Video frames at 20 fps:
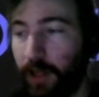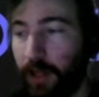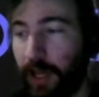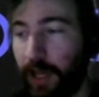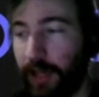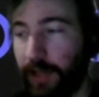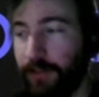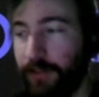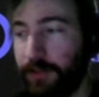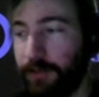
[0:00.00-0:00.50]

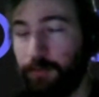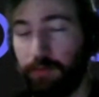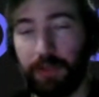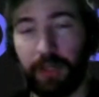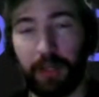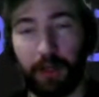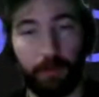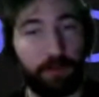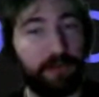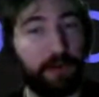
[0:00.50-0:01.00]
and
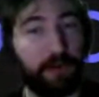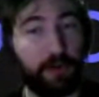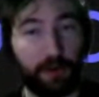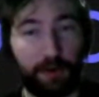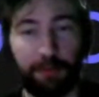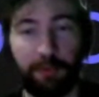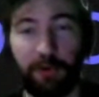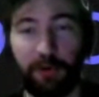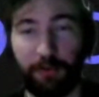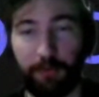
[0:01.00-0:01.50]

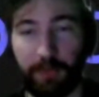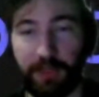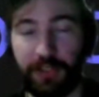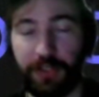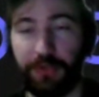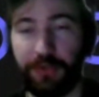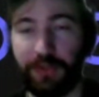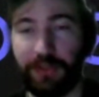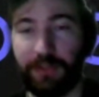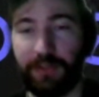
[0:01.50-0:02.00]
further improvement
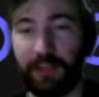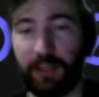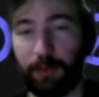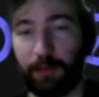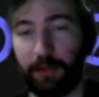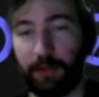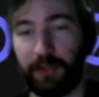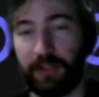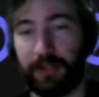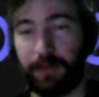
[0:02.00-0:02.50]
to the
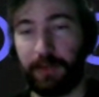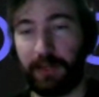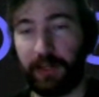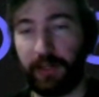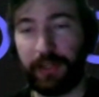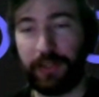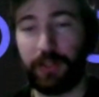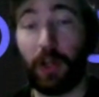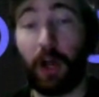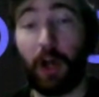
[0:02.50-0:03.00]
developer
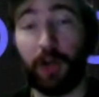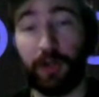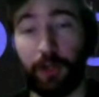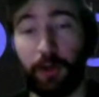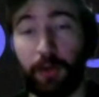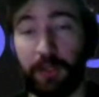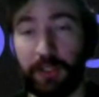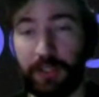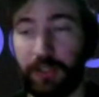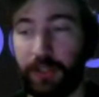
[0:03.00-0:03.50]
experience
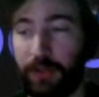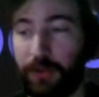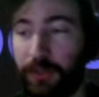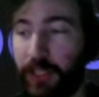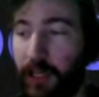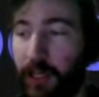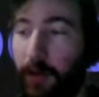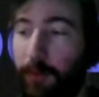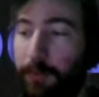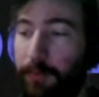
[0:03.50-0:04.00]
ongoing to
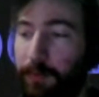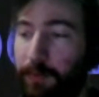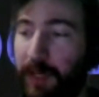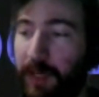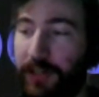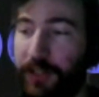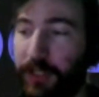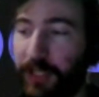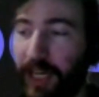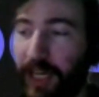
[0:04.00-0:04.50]
help
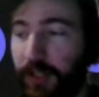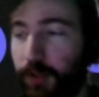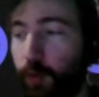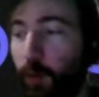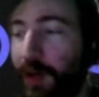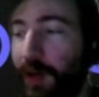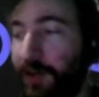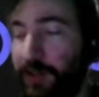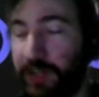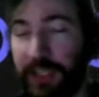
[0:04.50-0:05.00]
get you
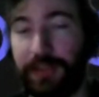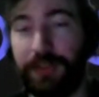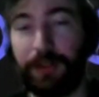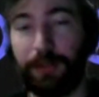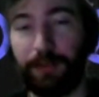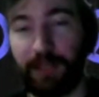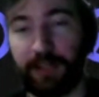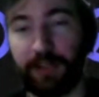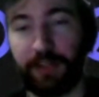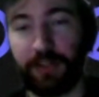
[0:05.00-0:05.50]
guys where you need
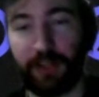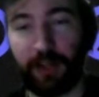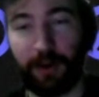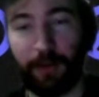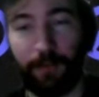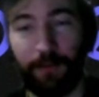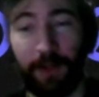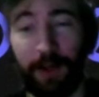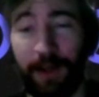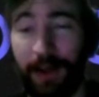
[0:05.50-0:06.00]
to be.
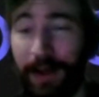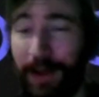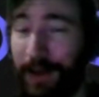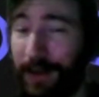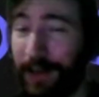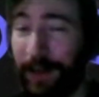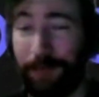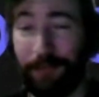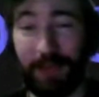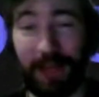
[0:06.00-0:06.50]
So
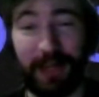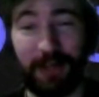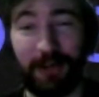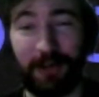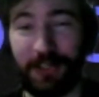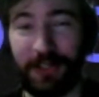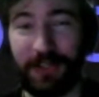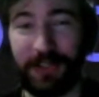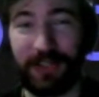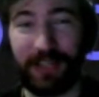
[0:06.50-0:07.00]
yeah, any
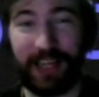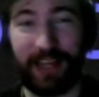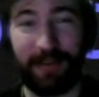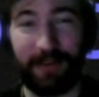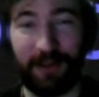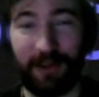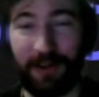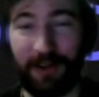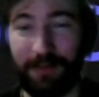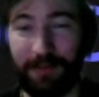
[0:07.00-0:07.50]
questions you
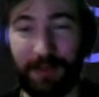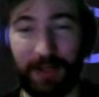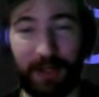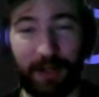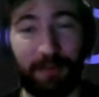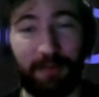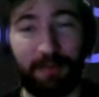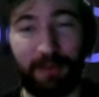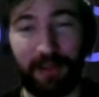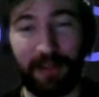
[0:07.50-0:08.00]
have at all,
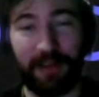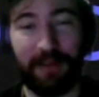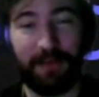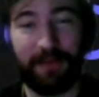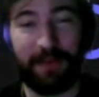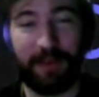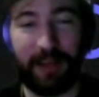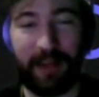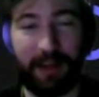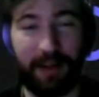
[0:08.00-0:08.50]
plenty
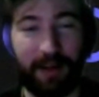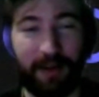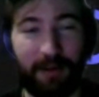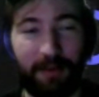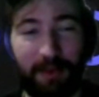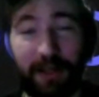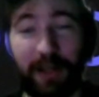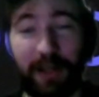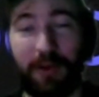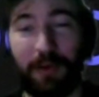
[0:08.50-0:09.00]

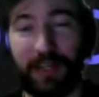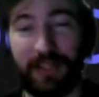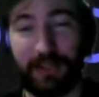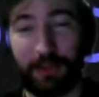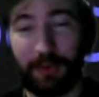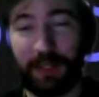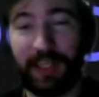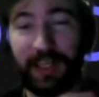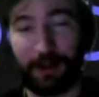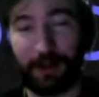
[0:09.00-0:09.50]
of ways
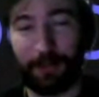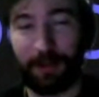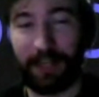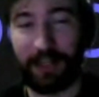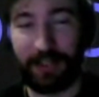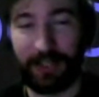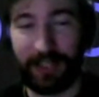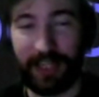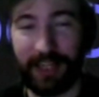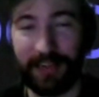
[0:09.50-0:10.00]
that we can help
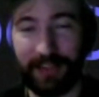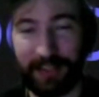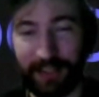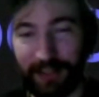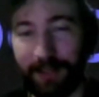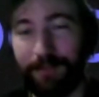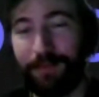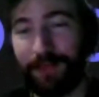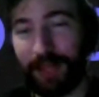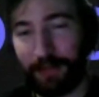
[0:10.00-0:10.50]
get you guys
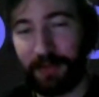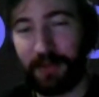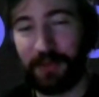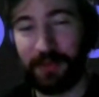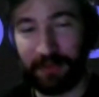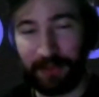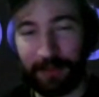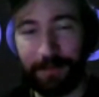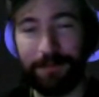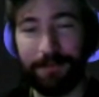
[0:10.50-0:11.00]
there.
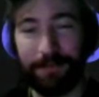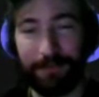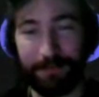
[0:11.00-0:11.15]
Absolutely.